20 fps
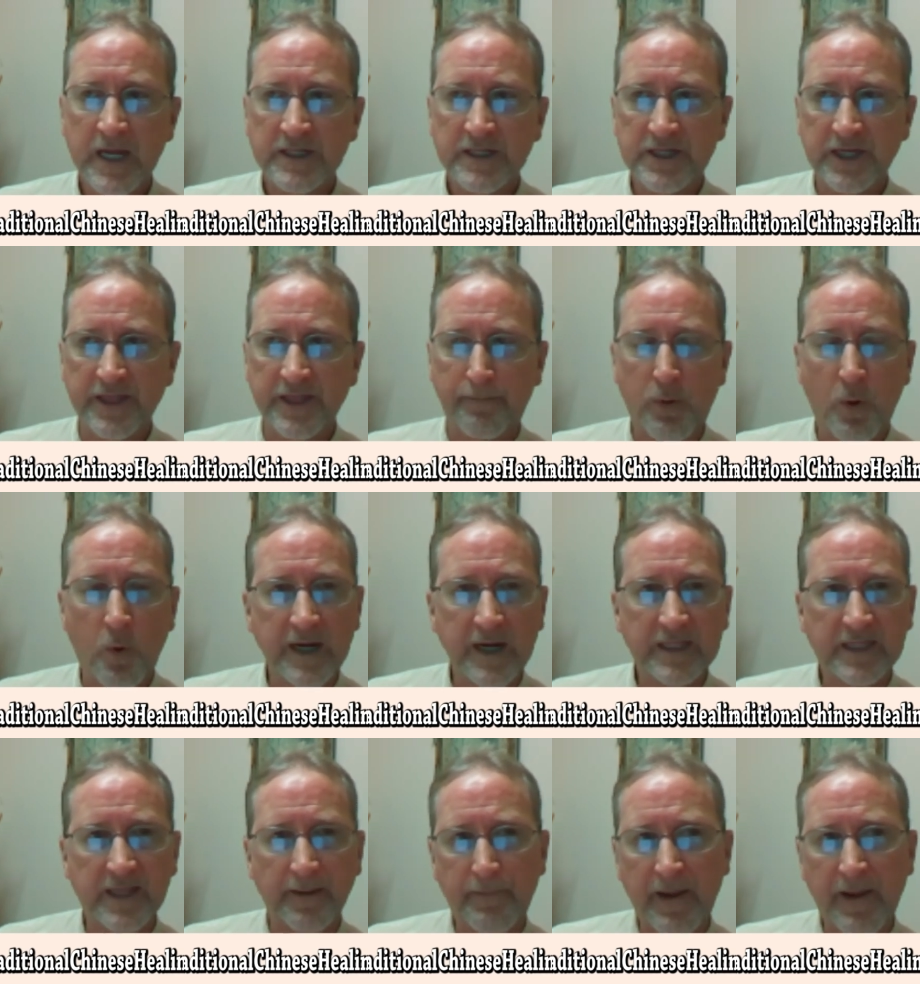to the
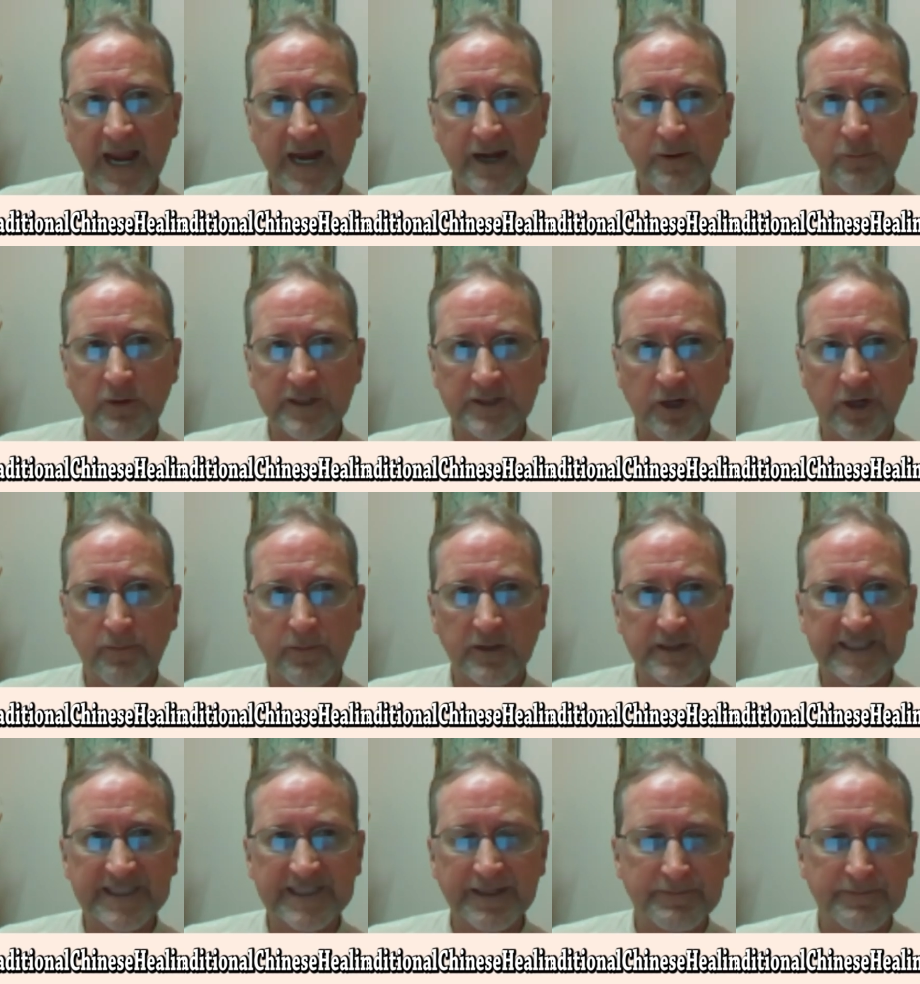point the pain was
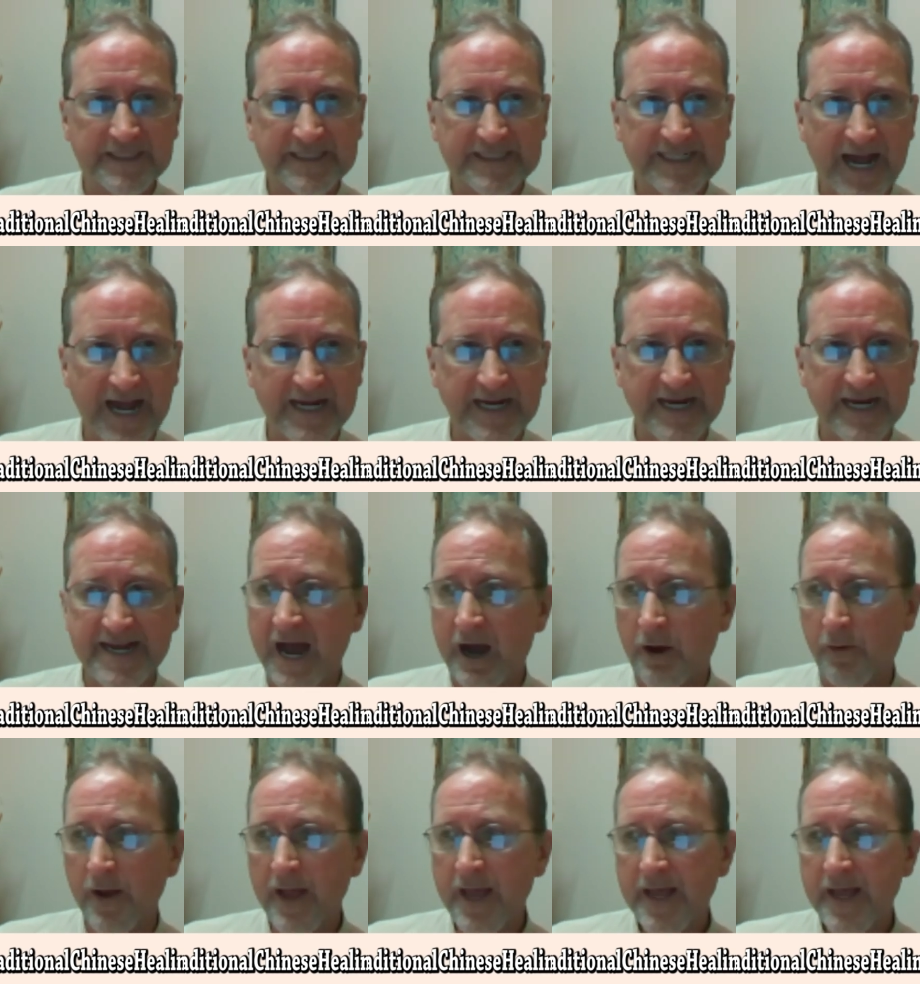almost subsided.
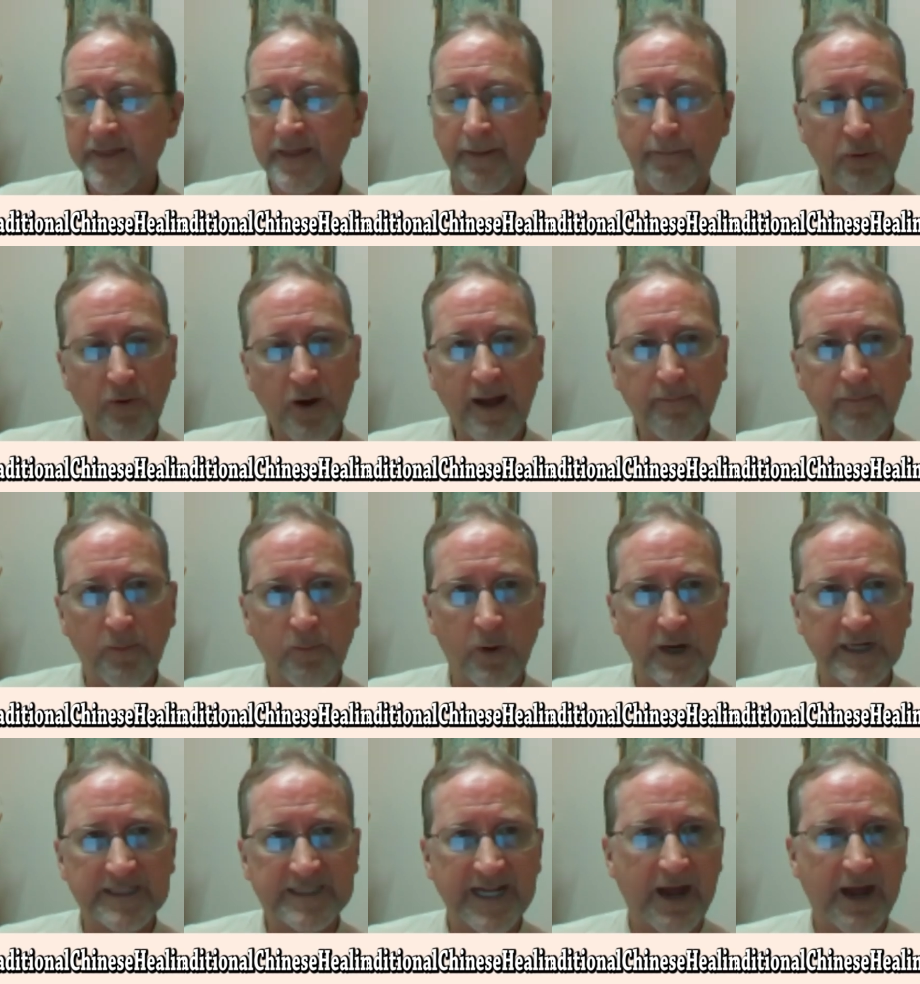Now, the problem
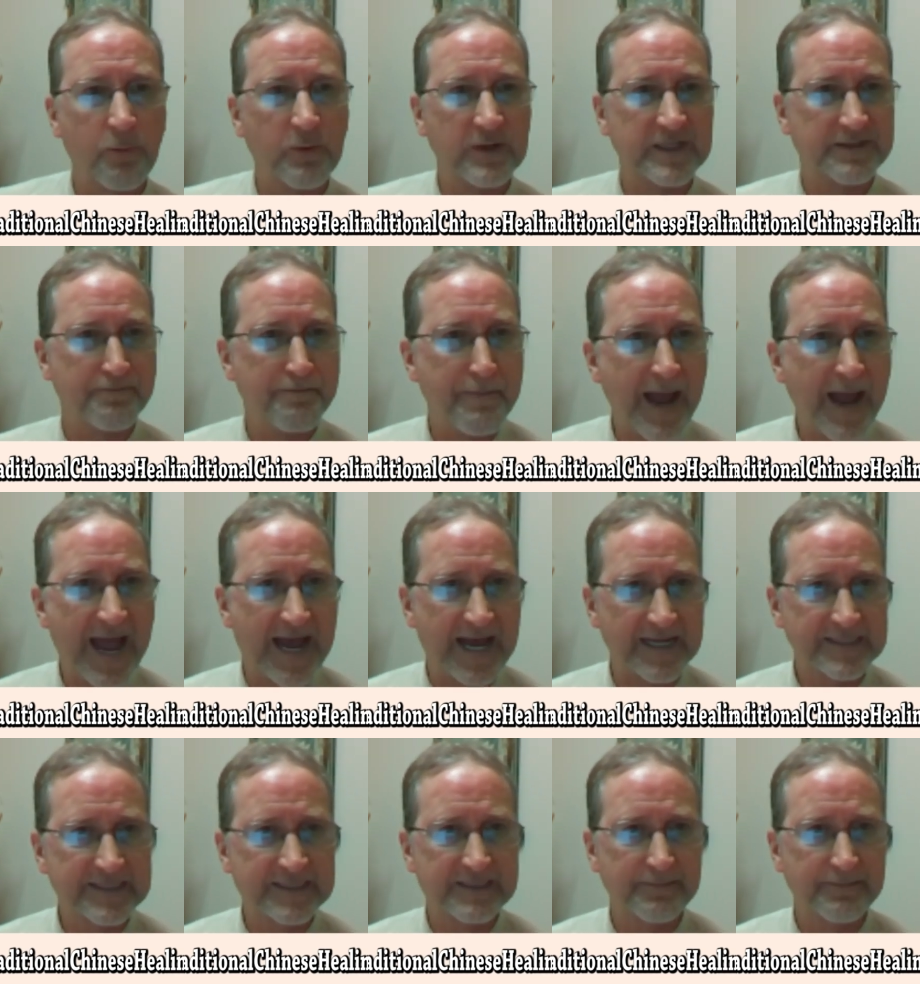was that was
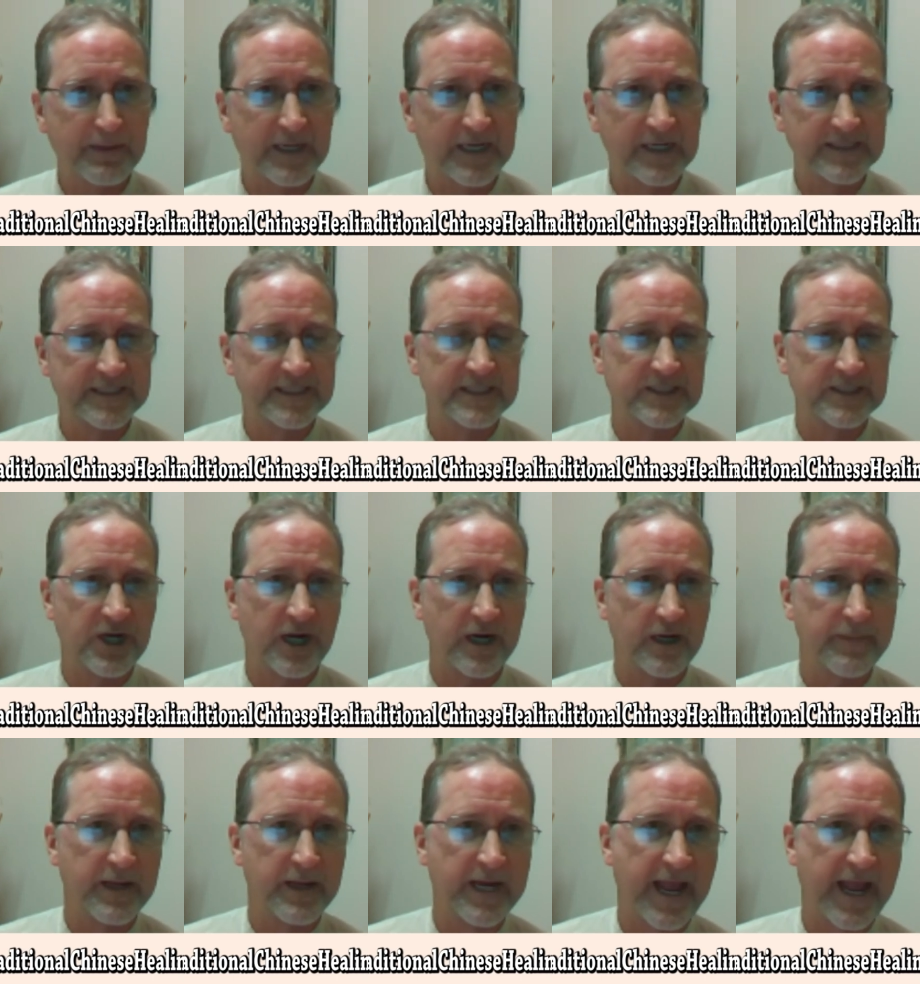masked because this
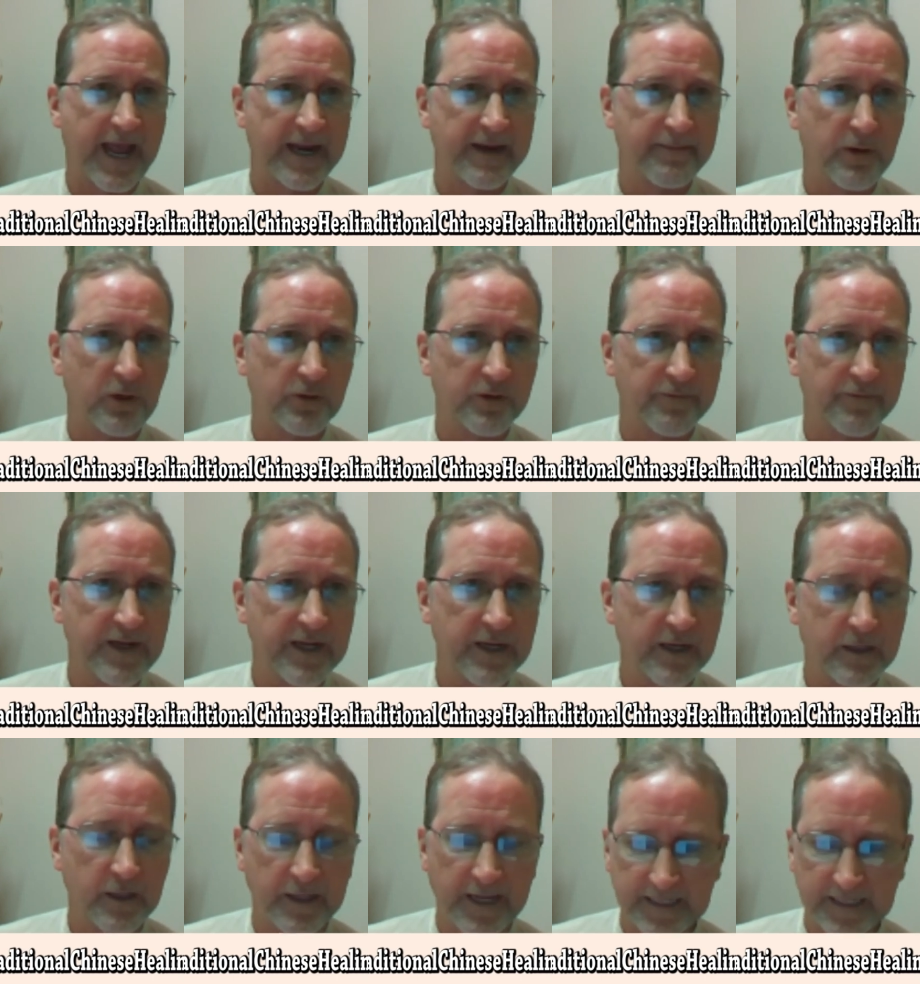gentleman had a motor
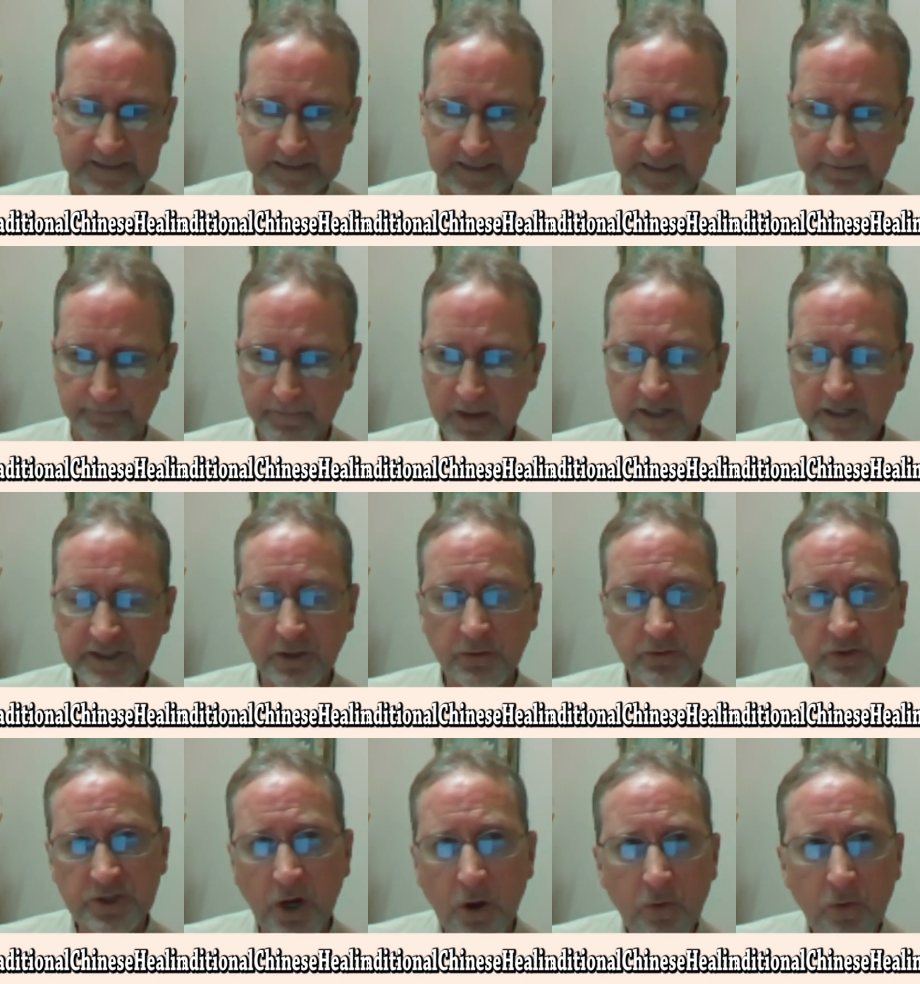vehicle accident. So
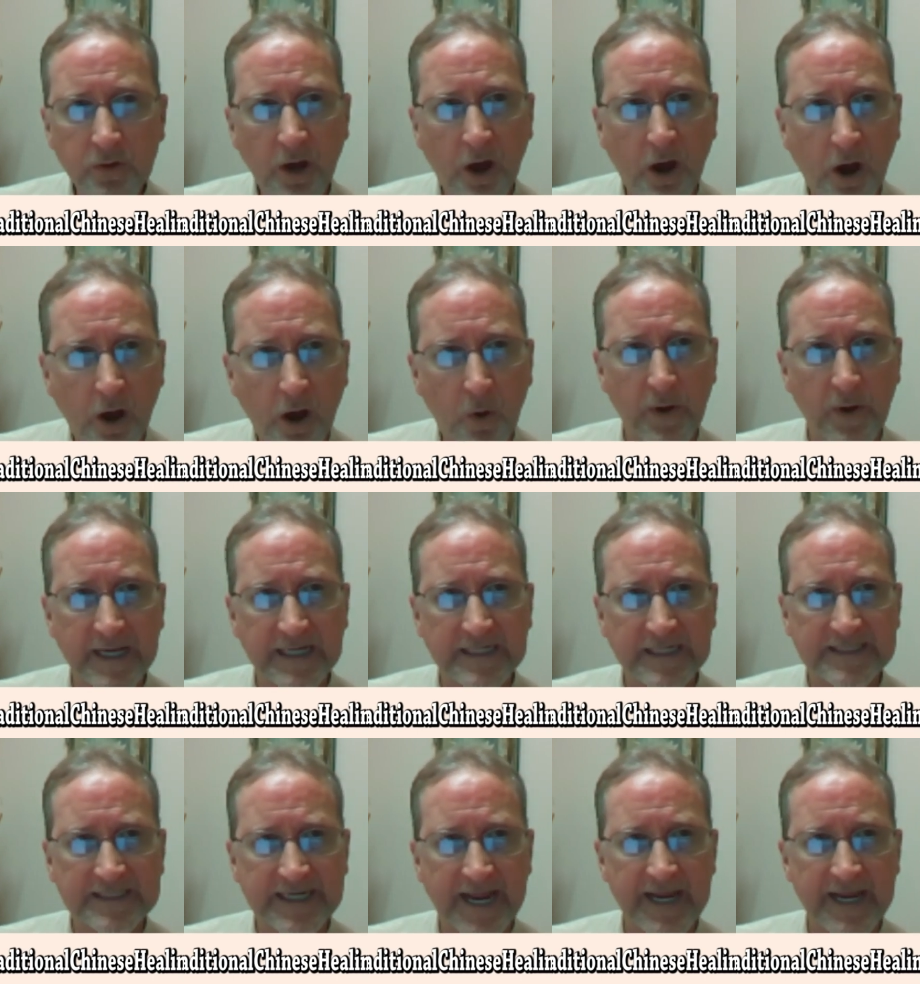don't
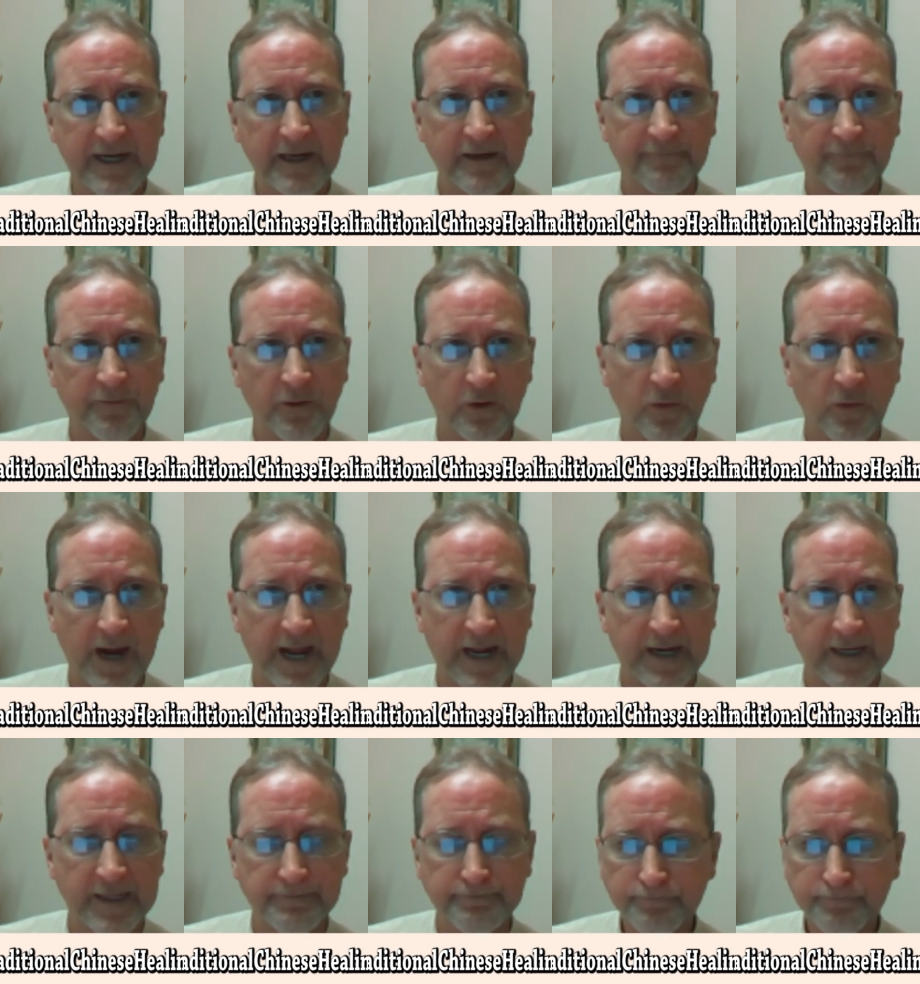always take it for
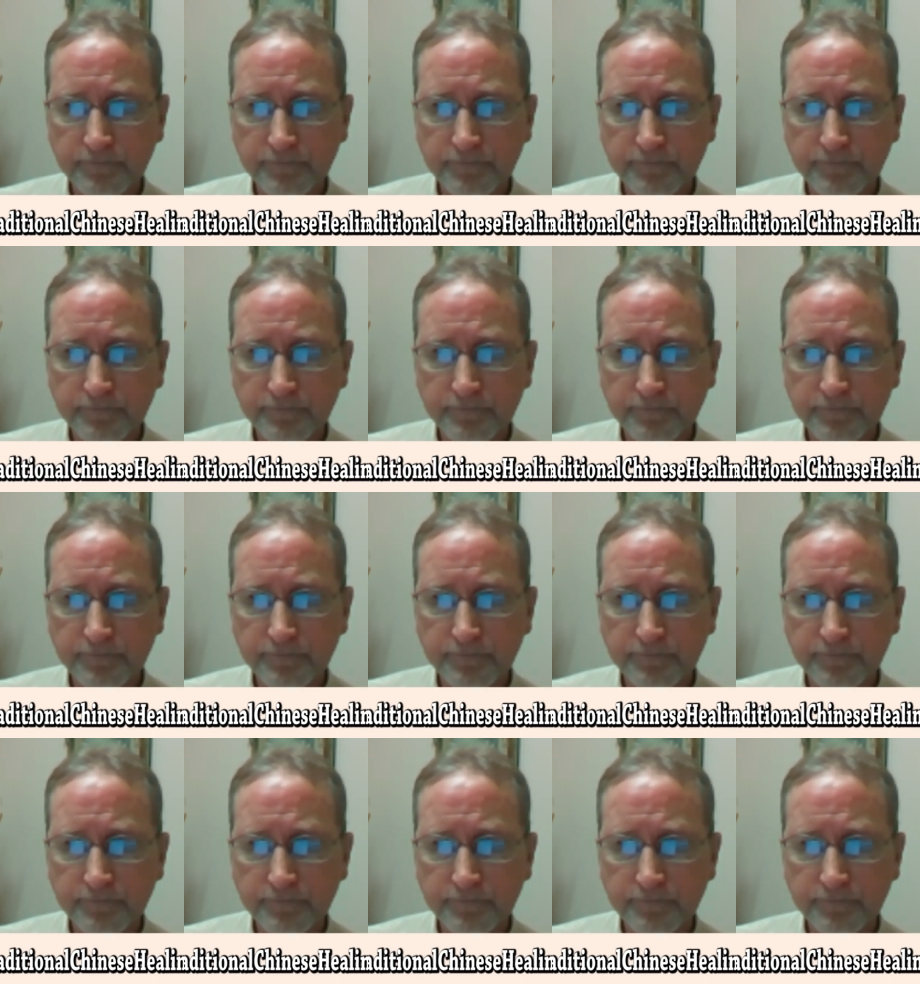granted